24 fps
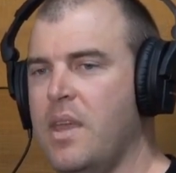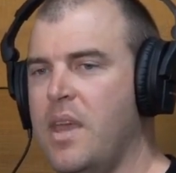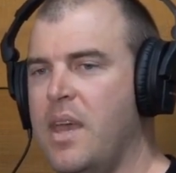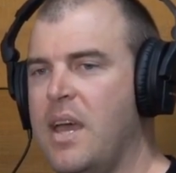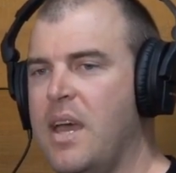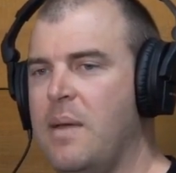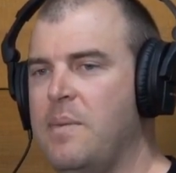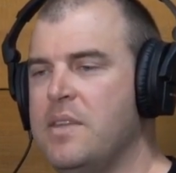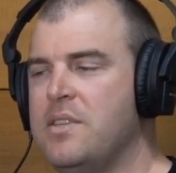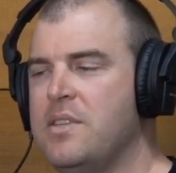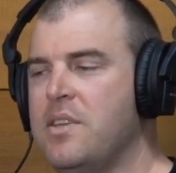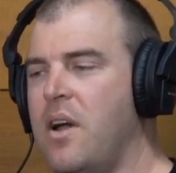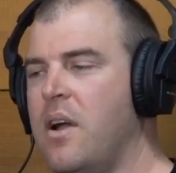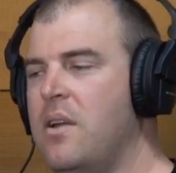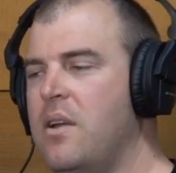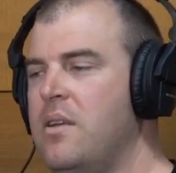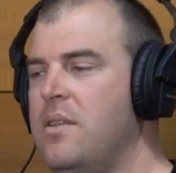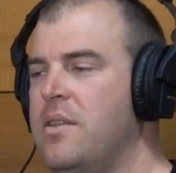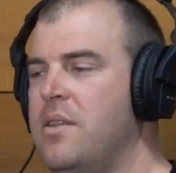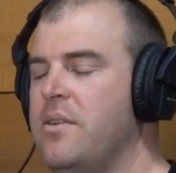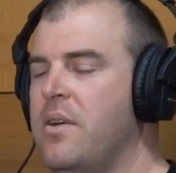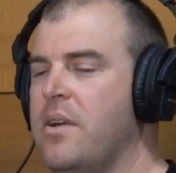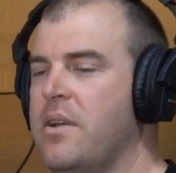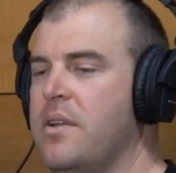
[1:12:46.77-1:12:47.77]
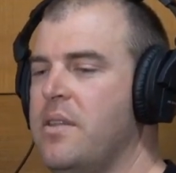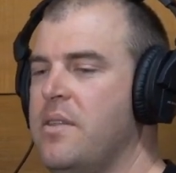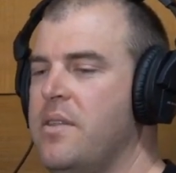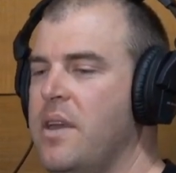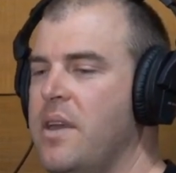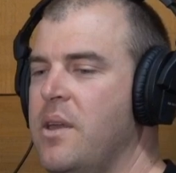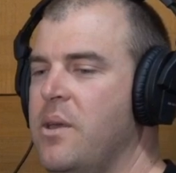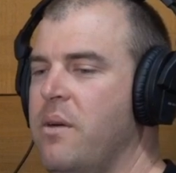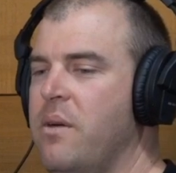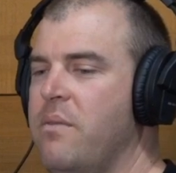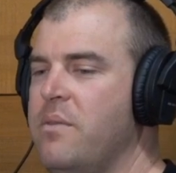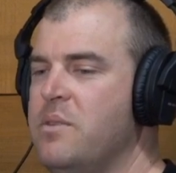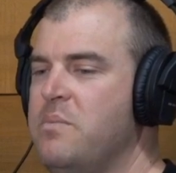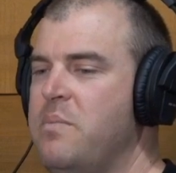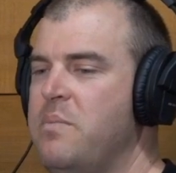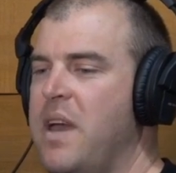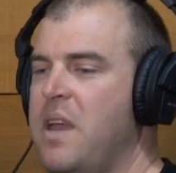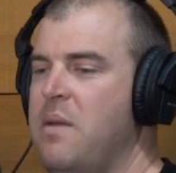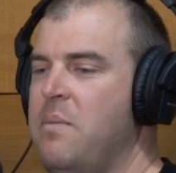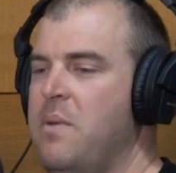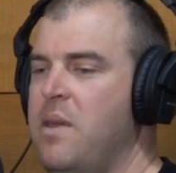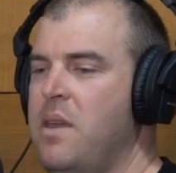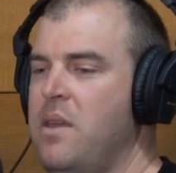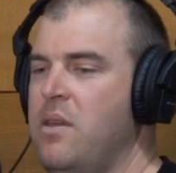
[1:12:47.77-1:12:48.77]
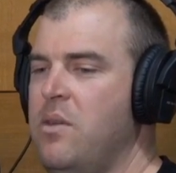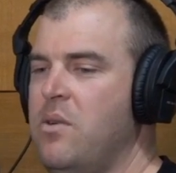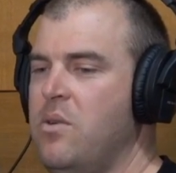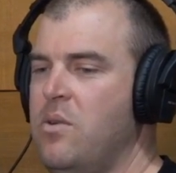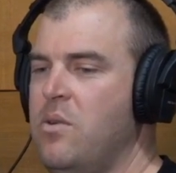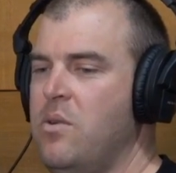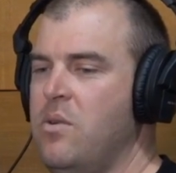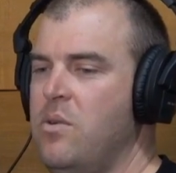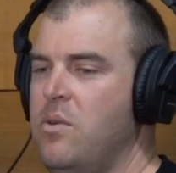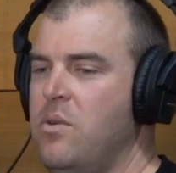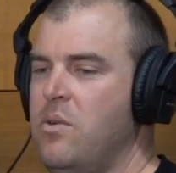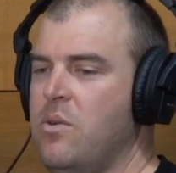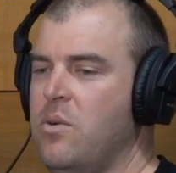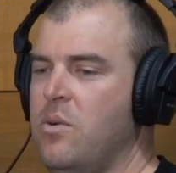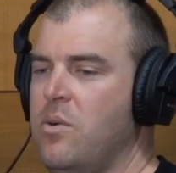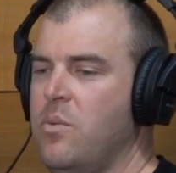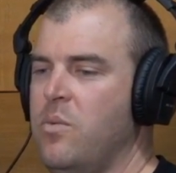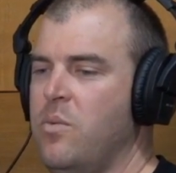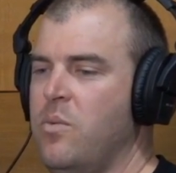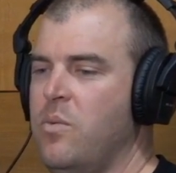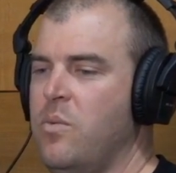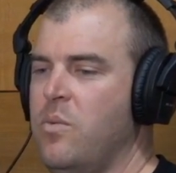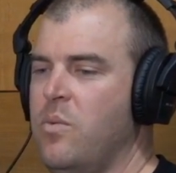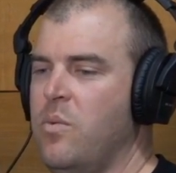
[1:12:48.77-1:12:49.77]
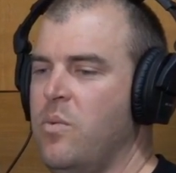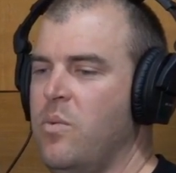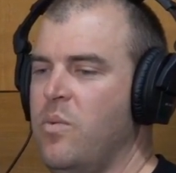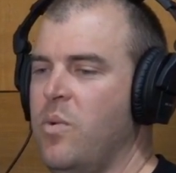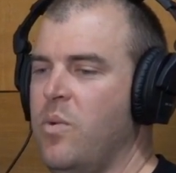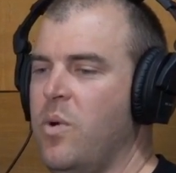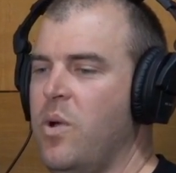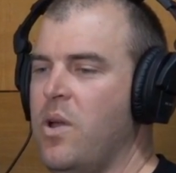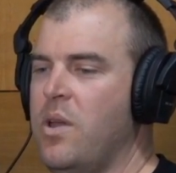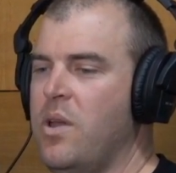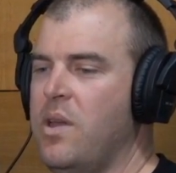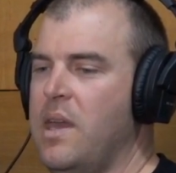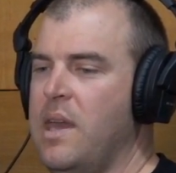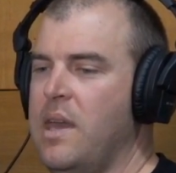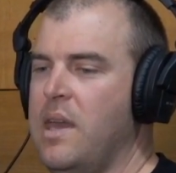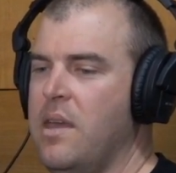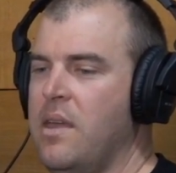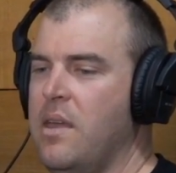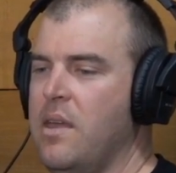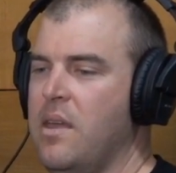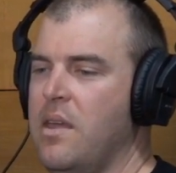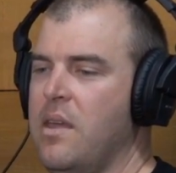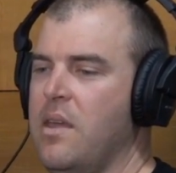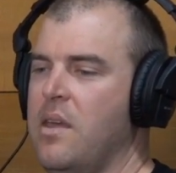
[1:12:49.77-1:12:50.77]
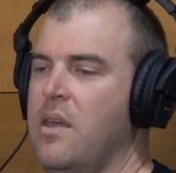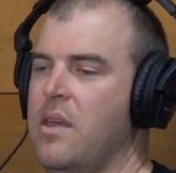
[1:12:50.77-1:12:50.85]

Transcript: that's the only thing I could think of, is maybe you're working,